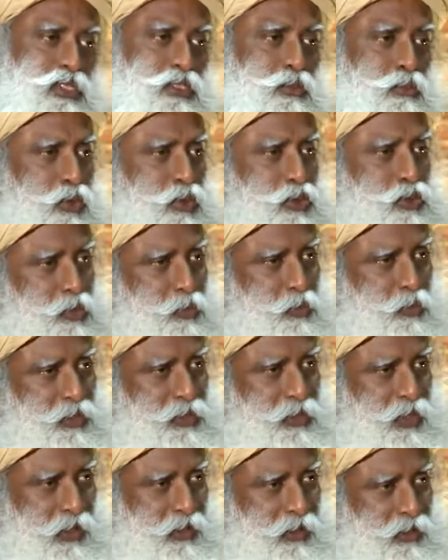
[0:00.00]
is most
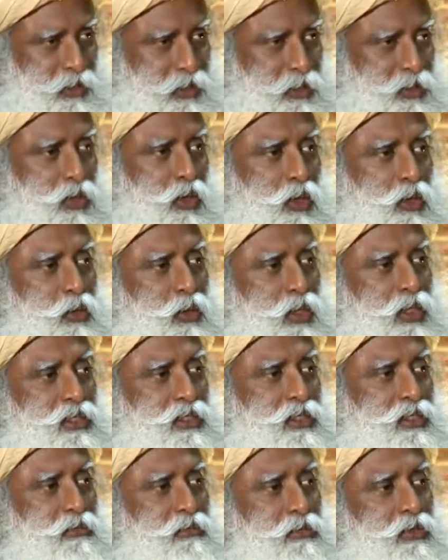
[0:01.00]
potent is
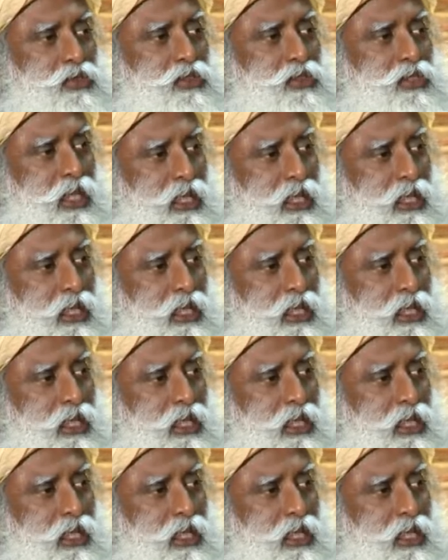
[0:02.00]
always the most